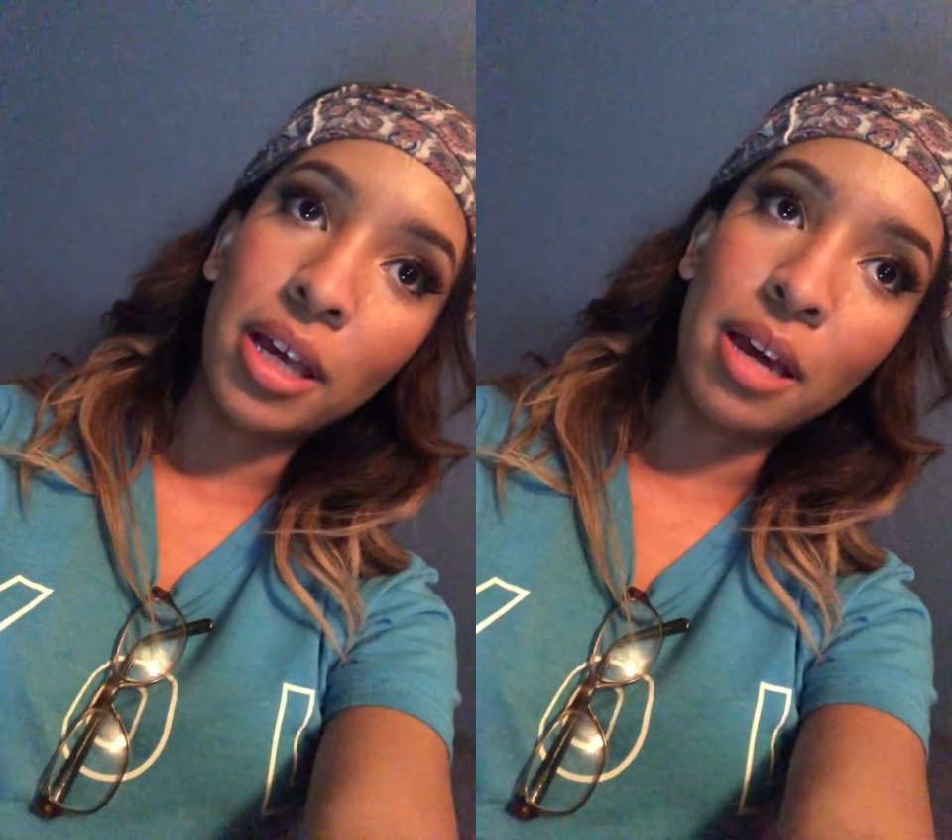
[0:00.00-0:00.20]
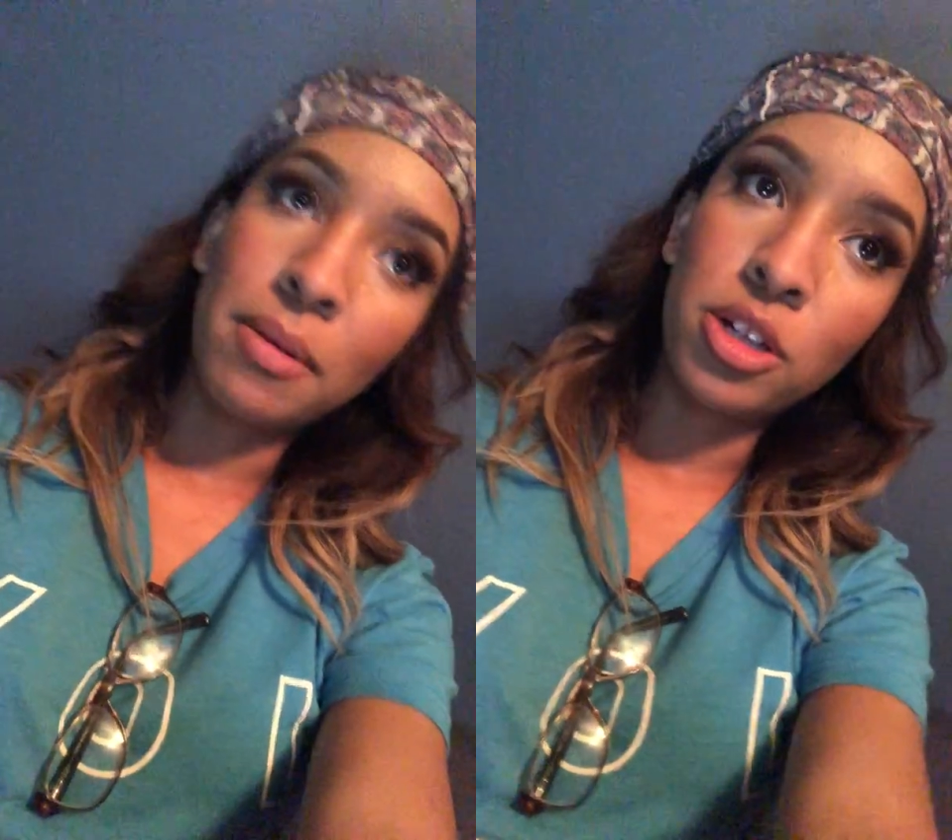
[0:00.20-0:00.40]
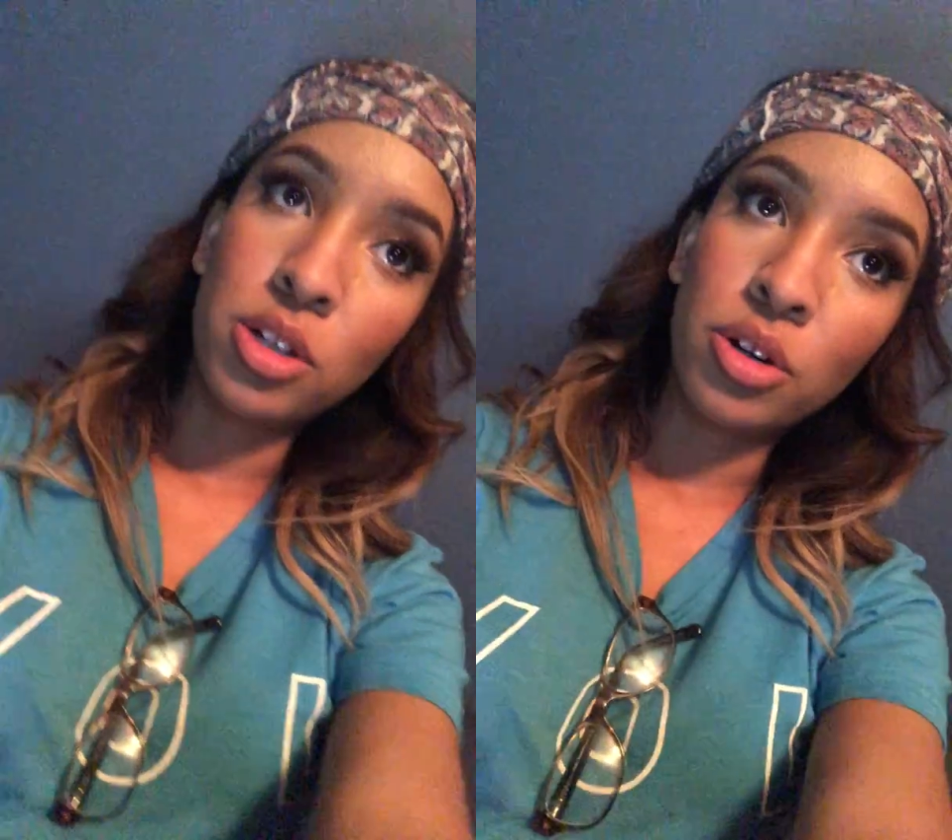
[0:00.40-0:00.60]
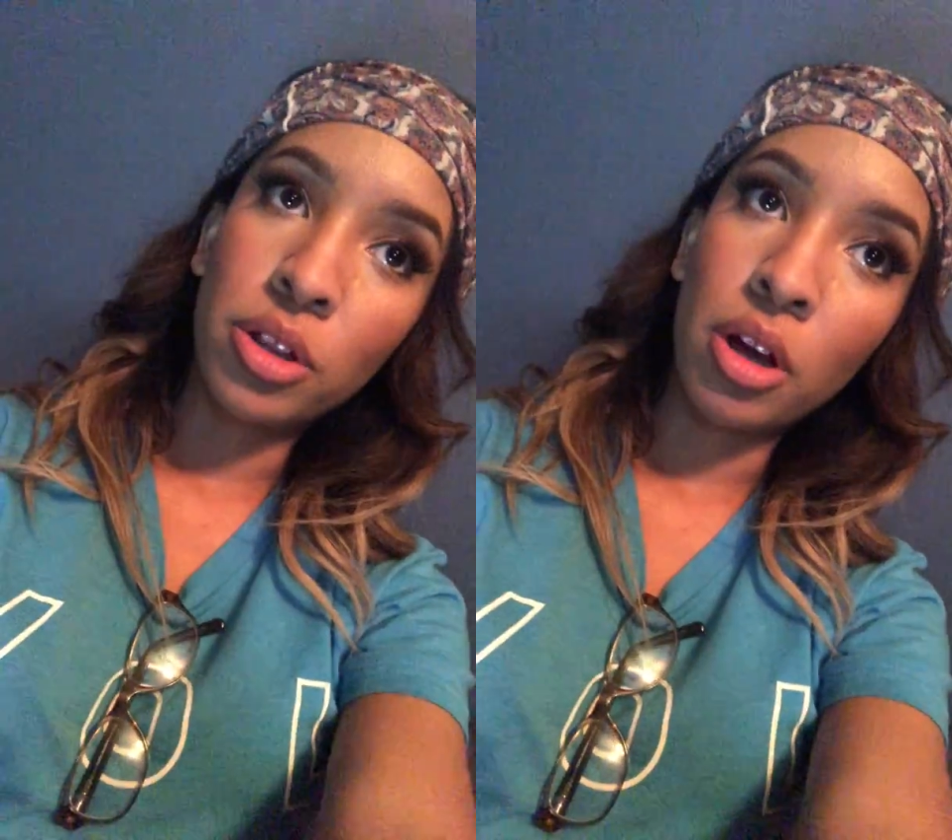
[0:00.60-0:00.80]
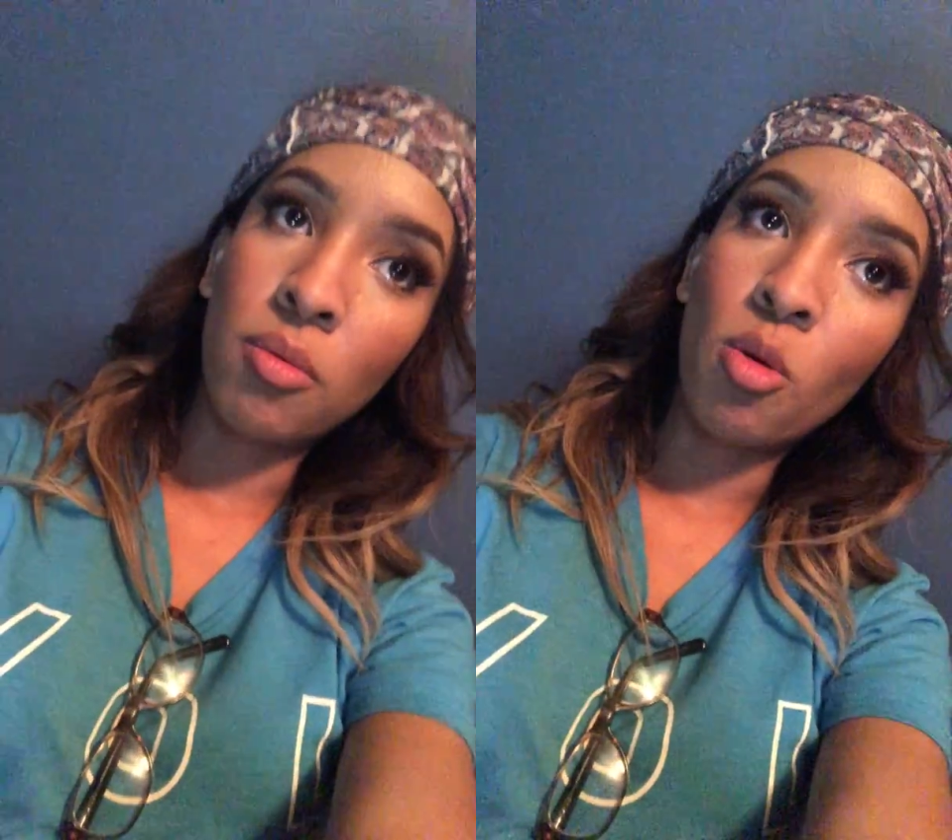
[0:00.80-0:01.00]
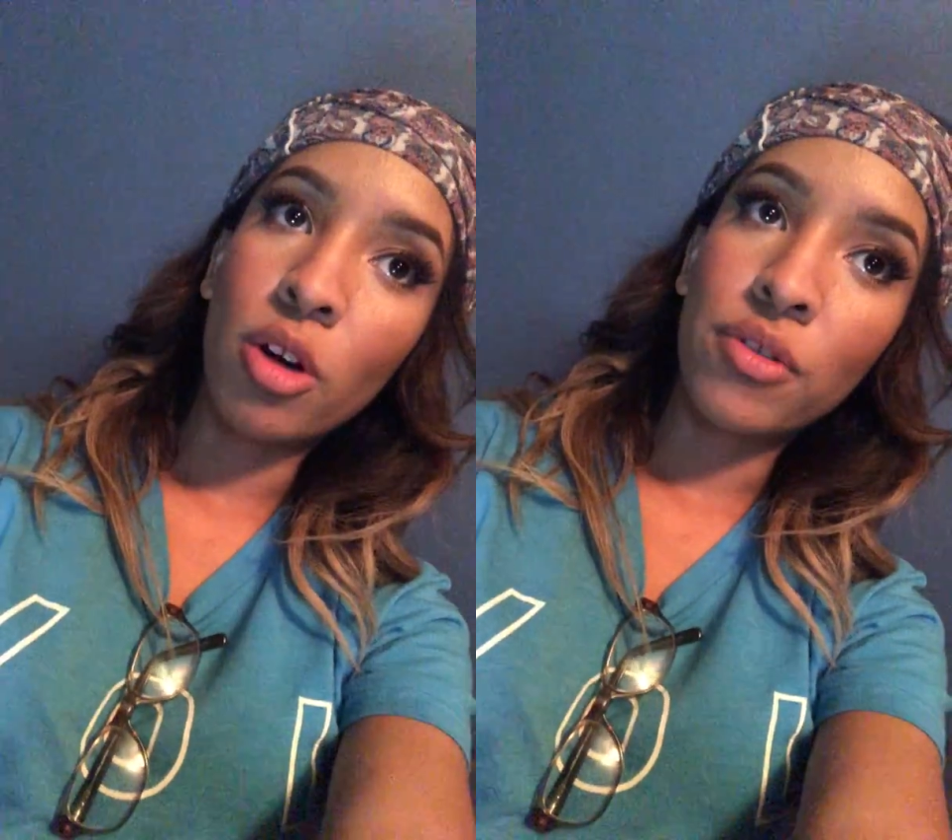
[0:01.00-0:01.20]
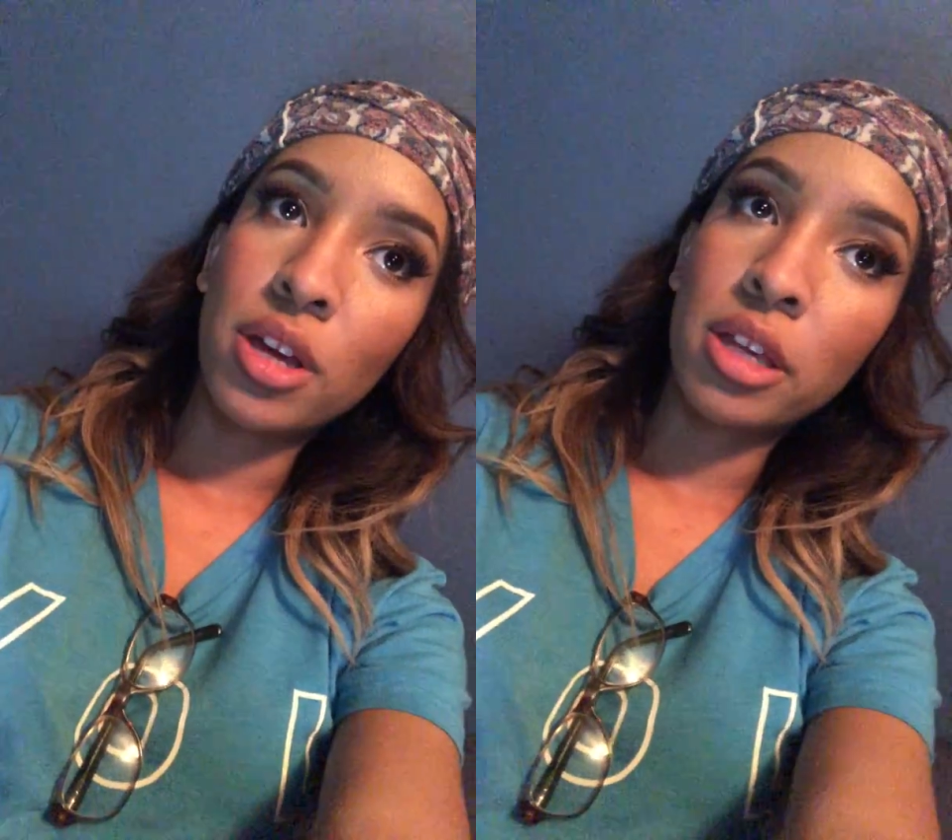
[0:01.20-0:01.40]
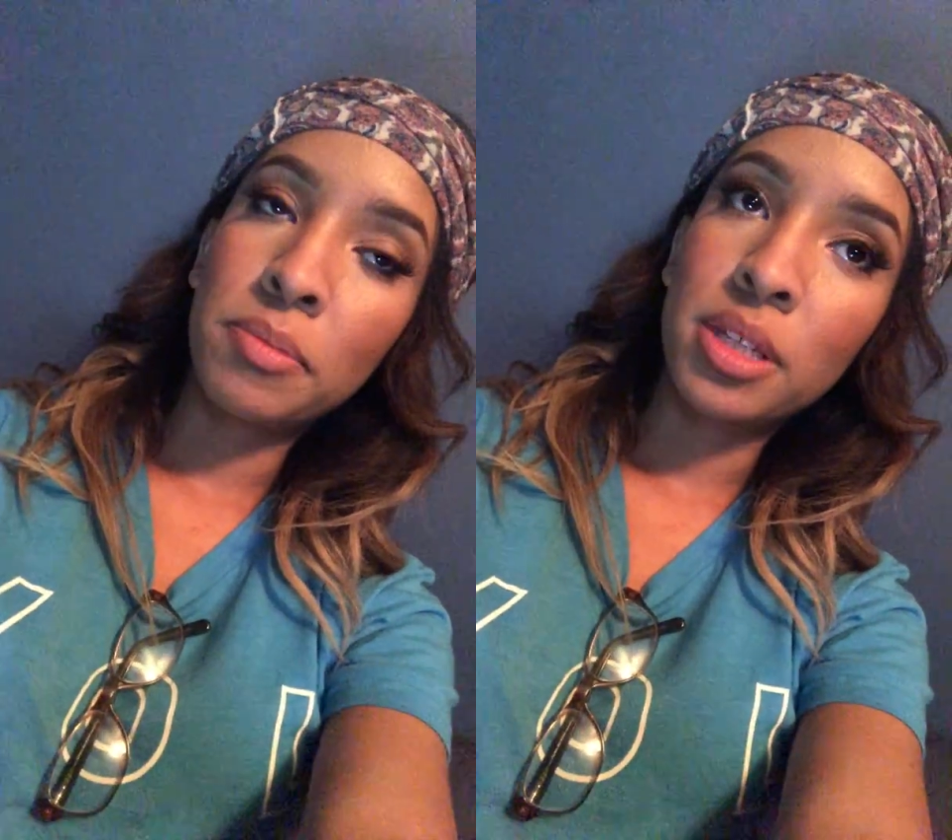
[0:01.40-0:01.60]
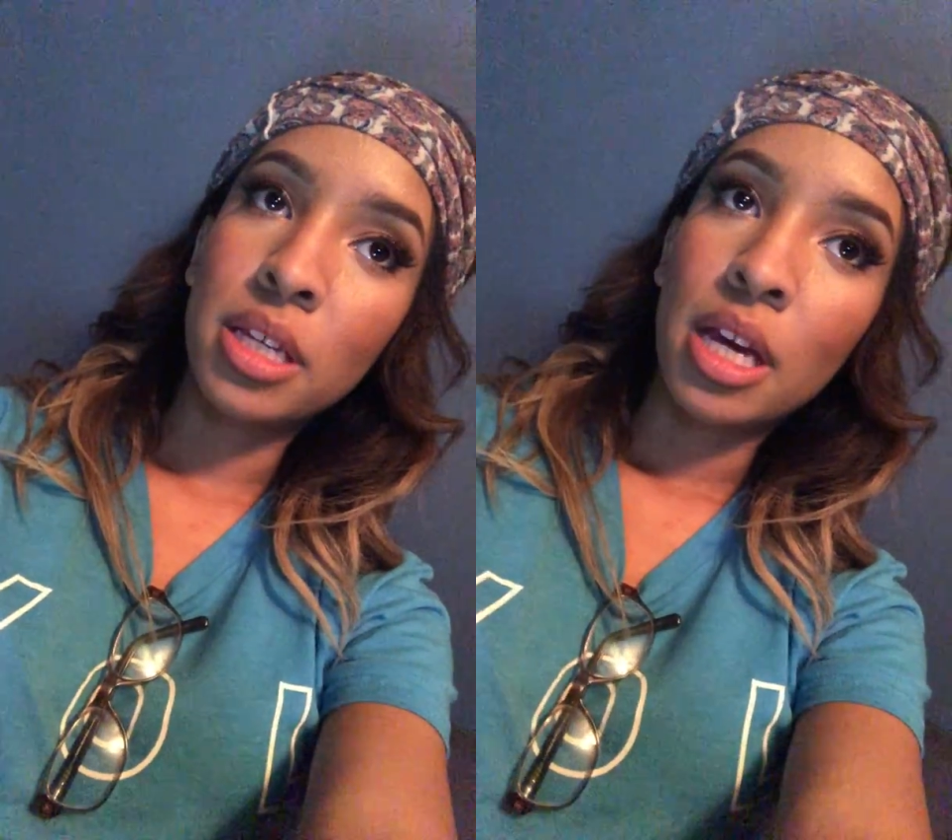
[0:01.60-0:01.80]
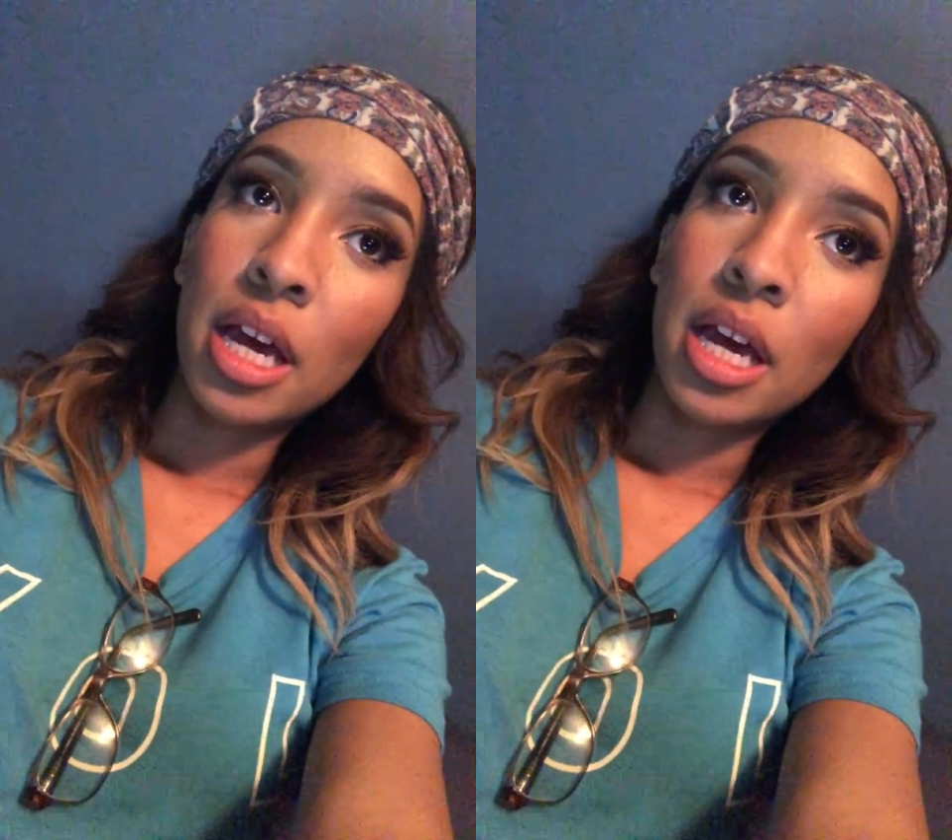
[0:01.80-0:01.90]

like I mentioned earlier, morphemes,